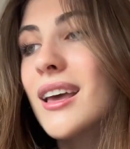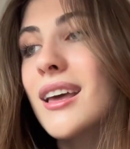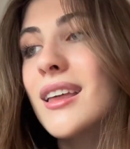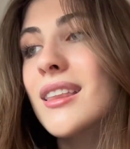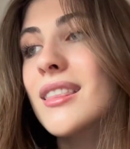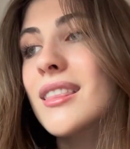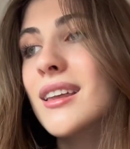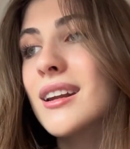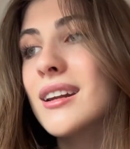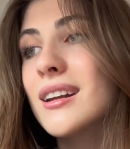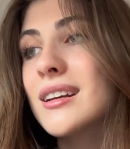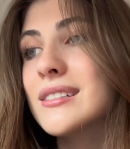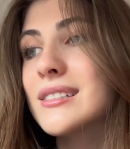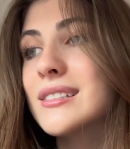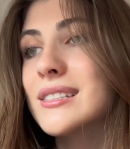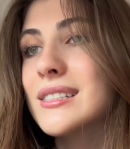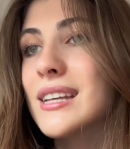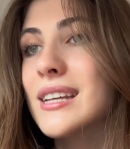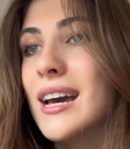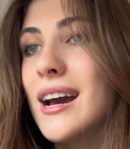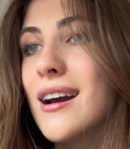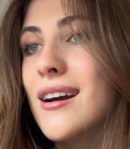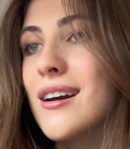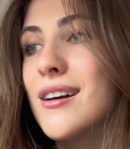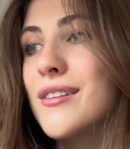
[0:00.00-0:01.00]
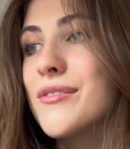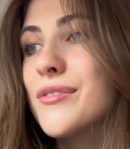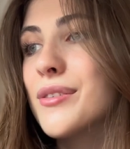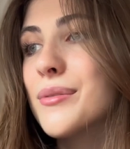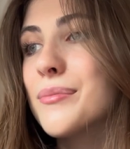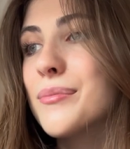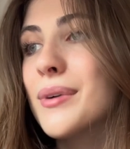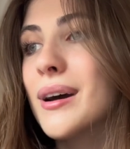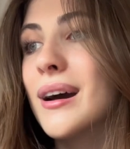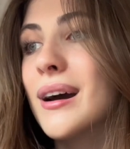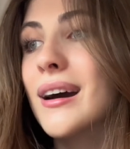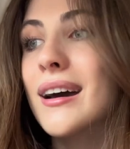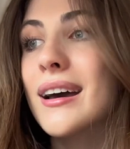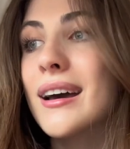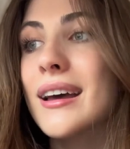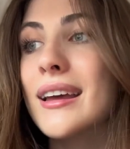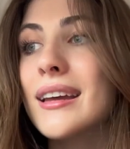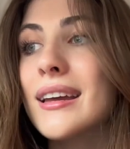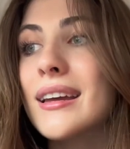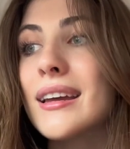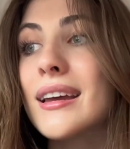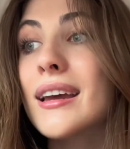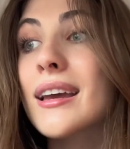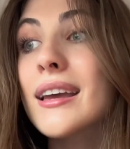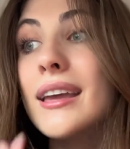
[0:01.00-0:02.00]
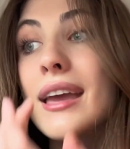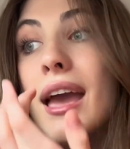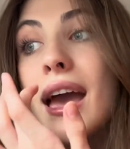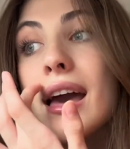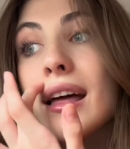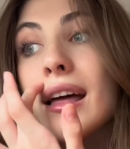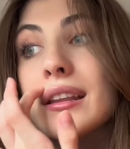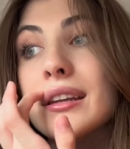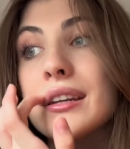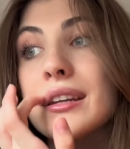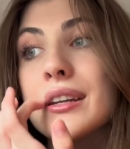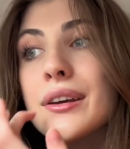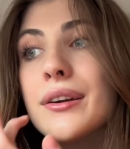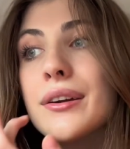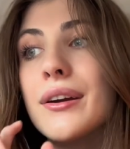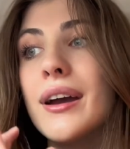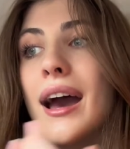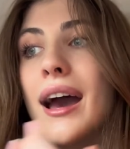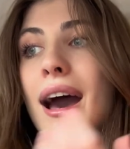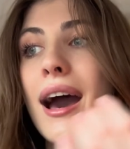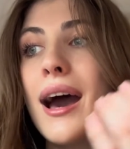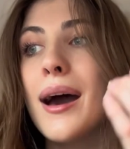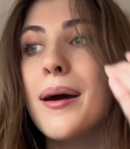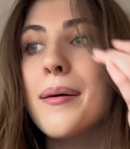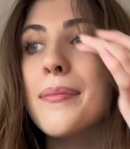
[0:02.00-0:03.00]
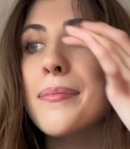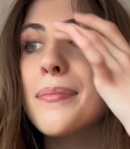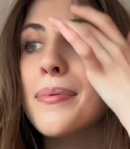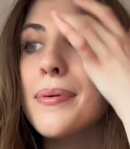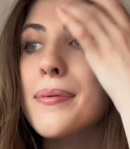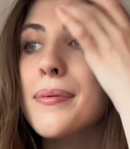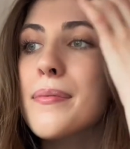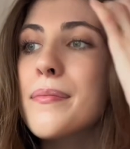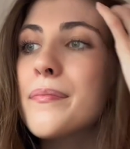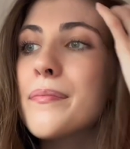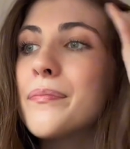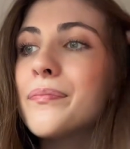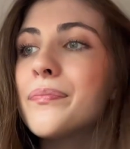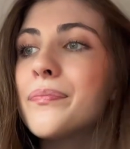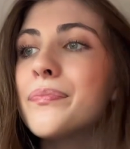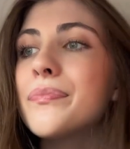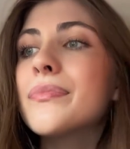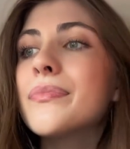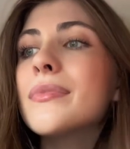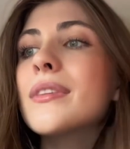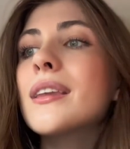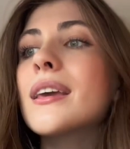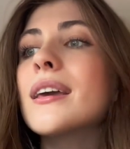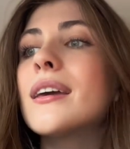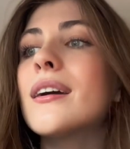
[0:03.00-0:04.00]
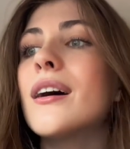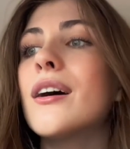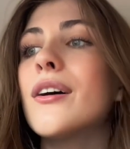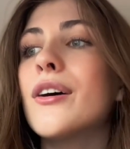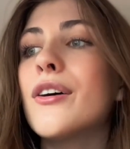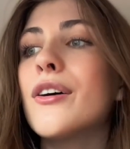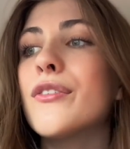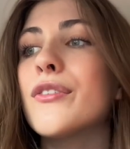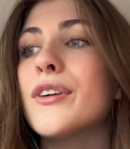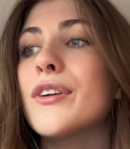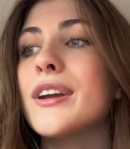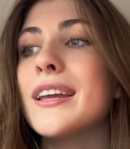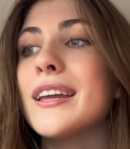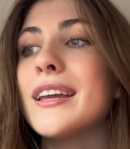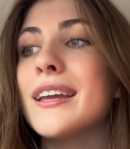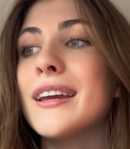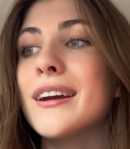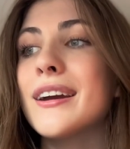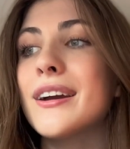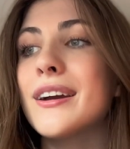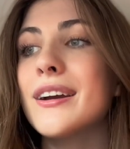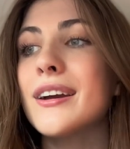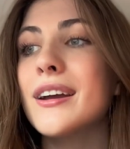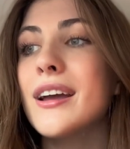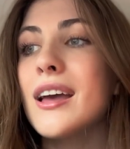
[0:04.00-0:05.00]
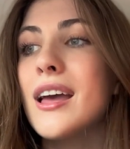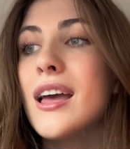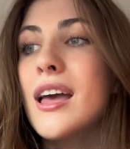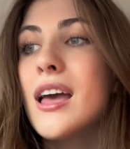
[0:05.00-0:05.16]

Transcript: Then I just have my calendar app over here.